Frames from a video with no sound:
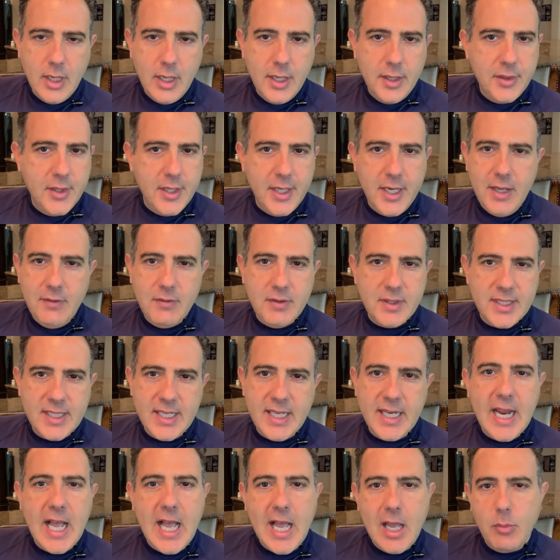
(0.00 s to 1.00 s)
They never
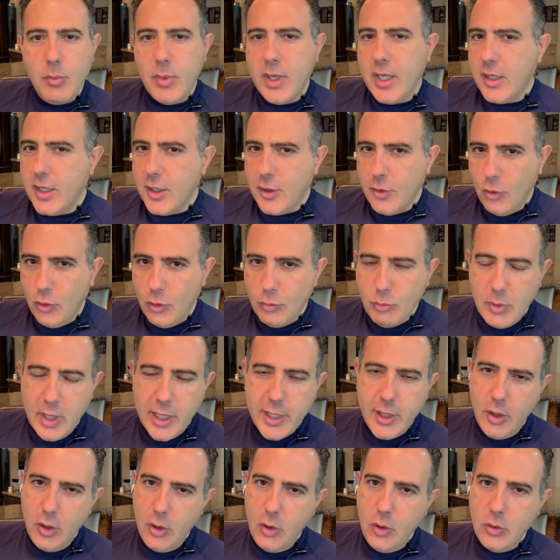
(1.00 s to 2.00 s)
said, I made it on my
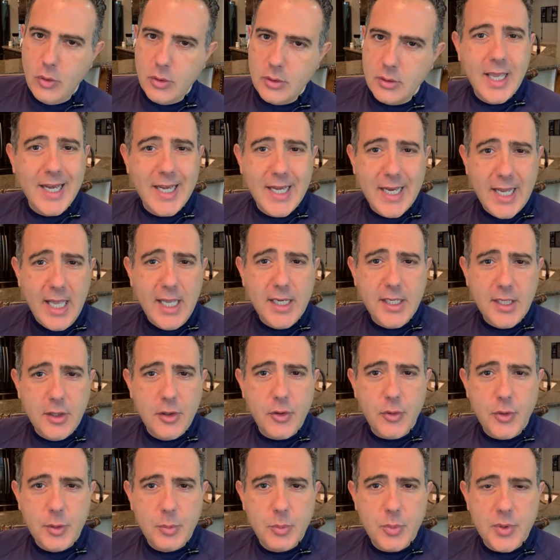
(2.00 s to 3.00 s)
own.
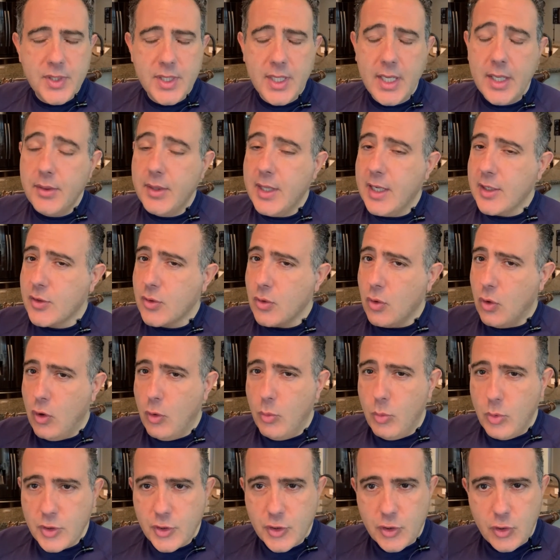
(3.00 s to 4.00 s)
93%, that's
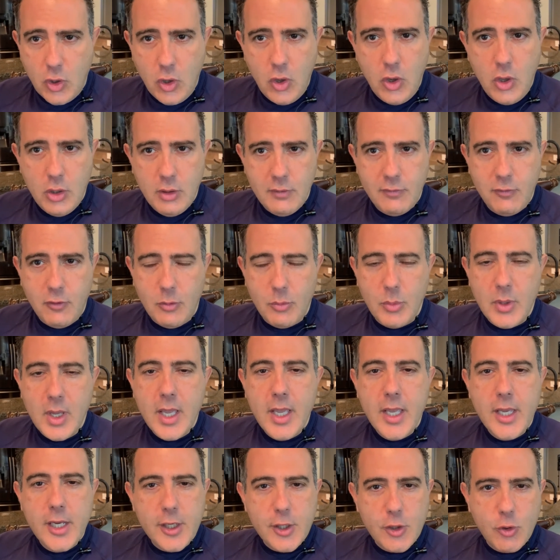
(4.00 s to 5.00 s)
almost all of them,
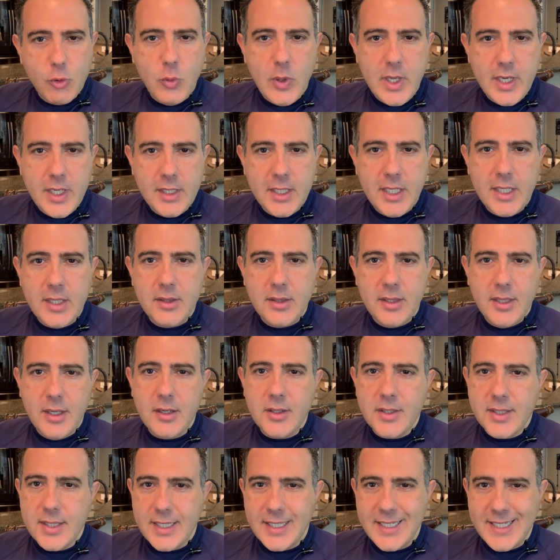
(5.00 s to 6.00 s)
credited their
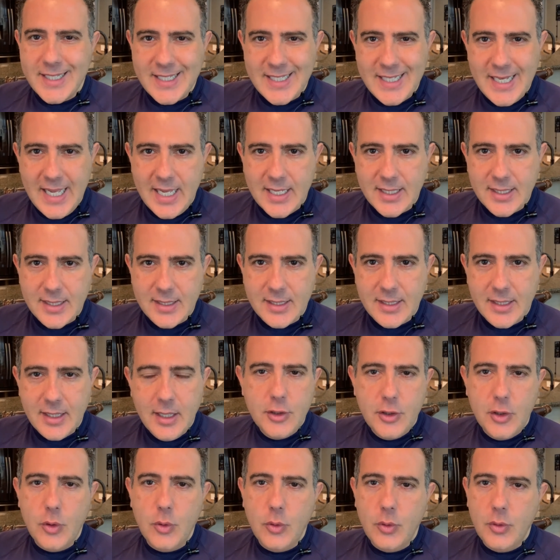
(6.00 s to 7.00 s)
success
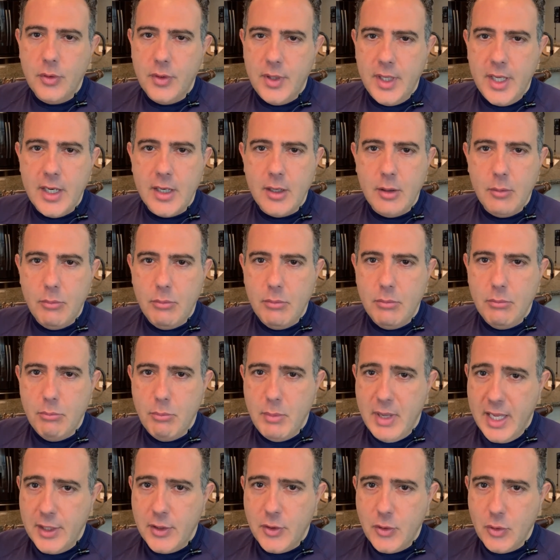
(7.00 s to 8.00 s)
to their
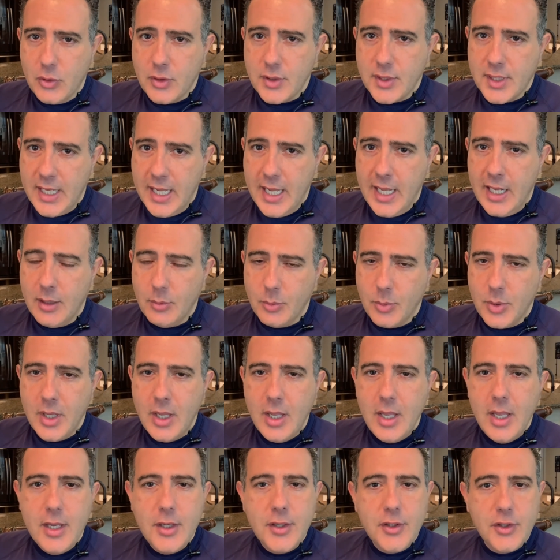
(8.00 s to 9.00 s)
mentor's help.
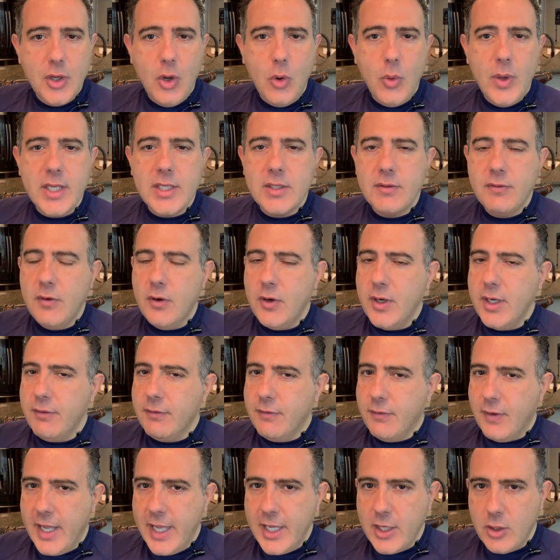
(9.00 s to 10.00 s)
So it's very
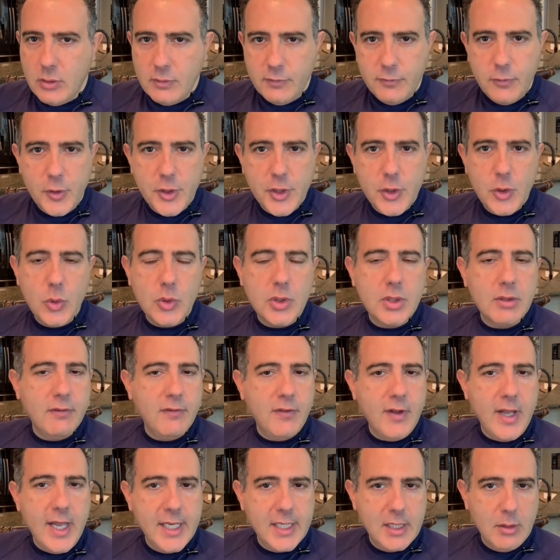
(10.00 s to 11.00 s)
vital for you to
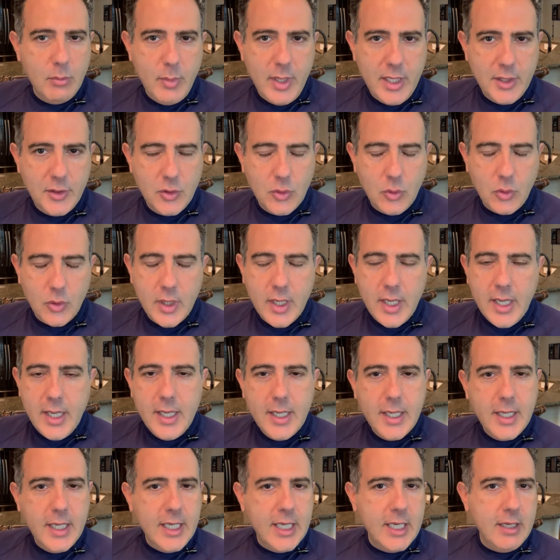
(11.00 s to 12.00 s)
find a mentor.
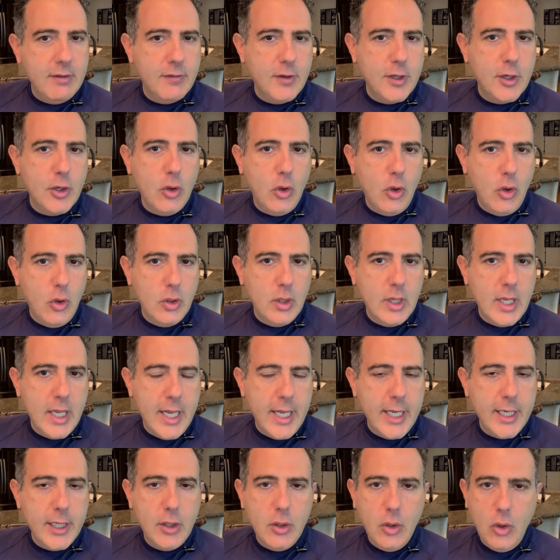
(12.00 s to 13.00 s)
Even
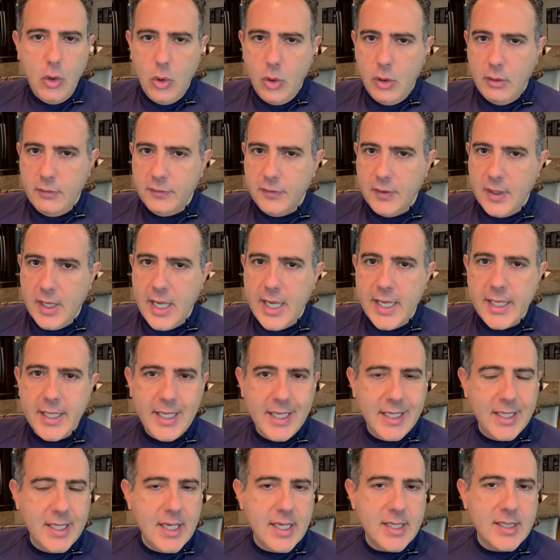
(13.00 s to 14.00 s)
online, offline,
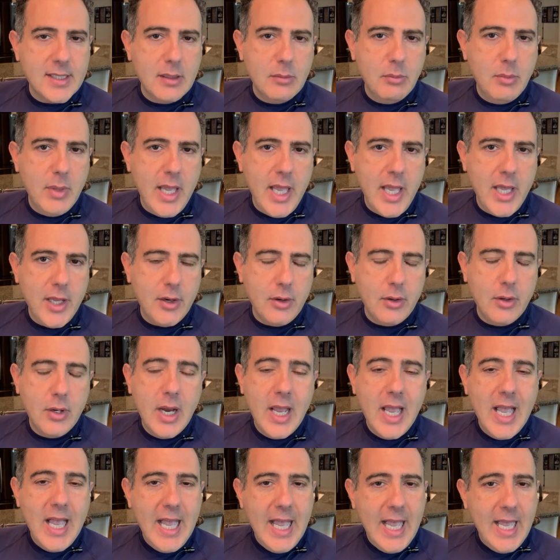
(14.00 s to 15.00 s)
it doesn't matter.
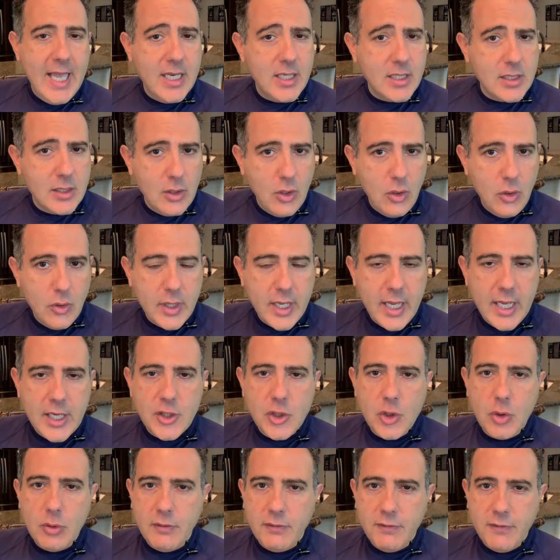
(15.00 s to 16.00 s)
As long as
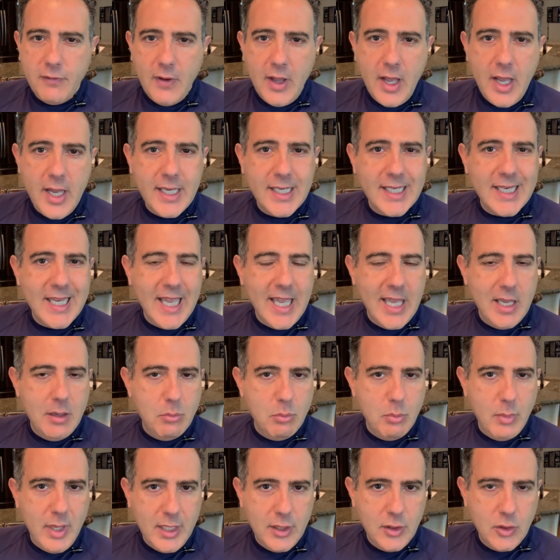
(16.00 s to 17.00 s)
you find a
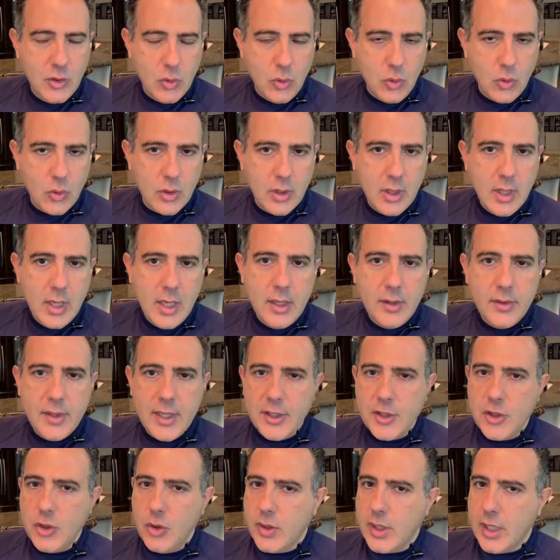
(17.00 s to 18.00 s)
mentor
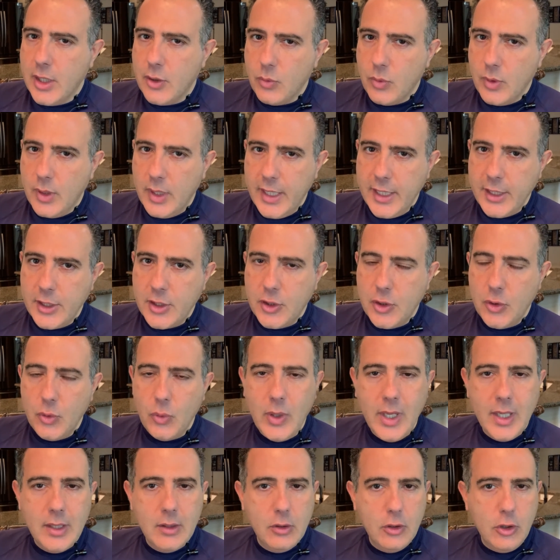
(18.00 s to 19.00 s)
that you can relate to
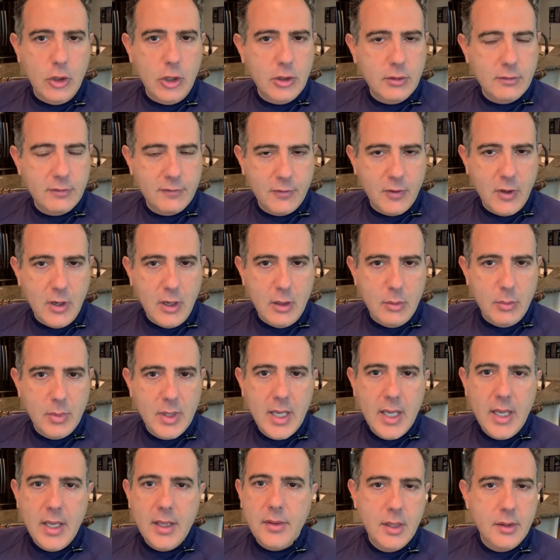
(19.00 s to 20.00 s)
and learn from,
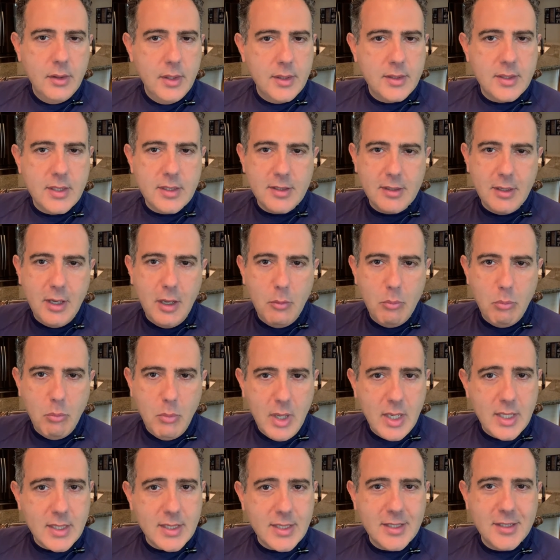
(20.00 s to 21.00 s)
this is a
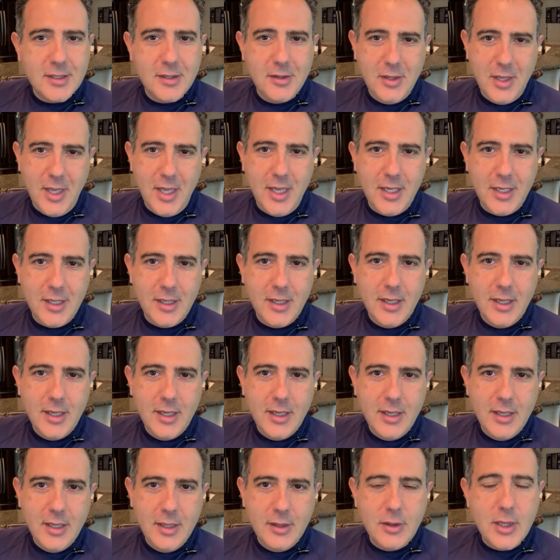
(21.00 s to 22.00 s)
must thing
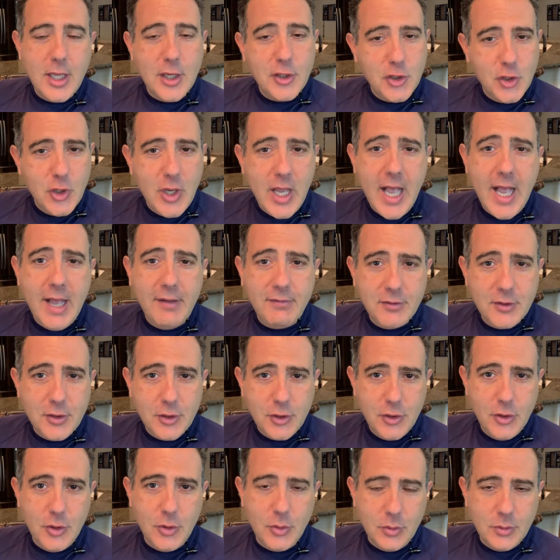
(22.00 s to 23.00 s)
that you have to
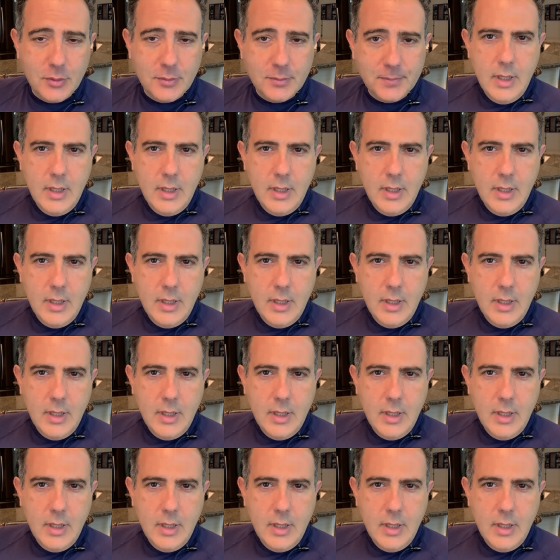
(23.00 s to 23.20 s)
do.